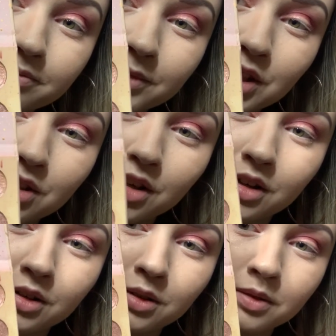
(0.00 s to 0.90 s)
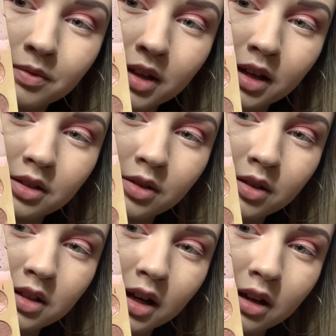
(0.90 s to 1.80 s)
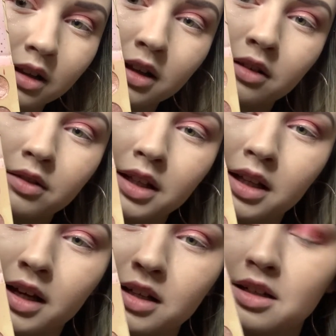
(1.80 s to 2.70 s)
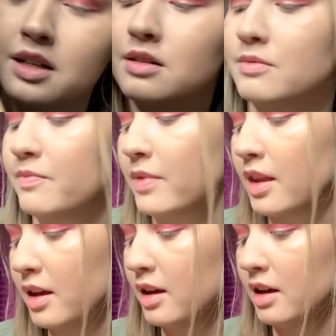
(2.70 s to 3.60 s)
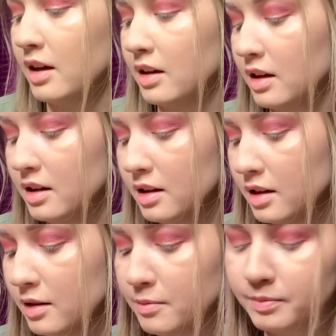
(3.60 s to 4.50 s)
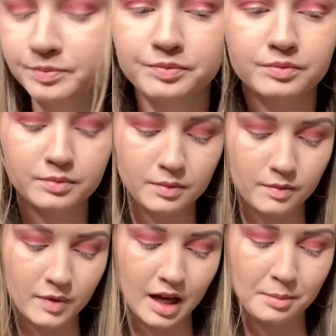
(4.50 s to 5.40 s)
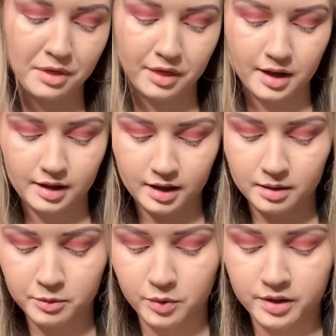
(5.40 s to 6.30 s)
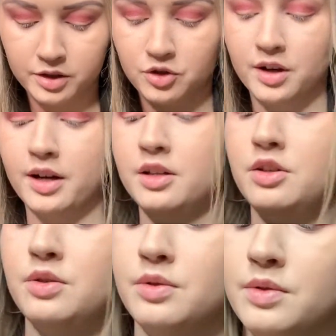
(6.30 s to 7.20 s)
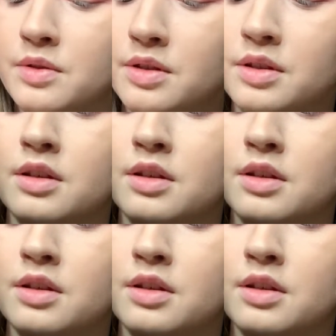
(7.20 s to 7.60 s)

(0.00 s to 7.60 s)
So, as you can tell, I really liked it. I'm thinking I'm going to try and use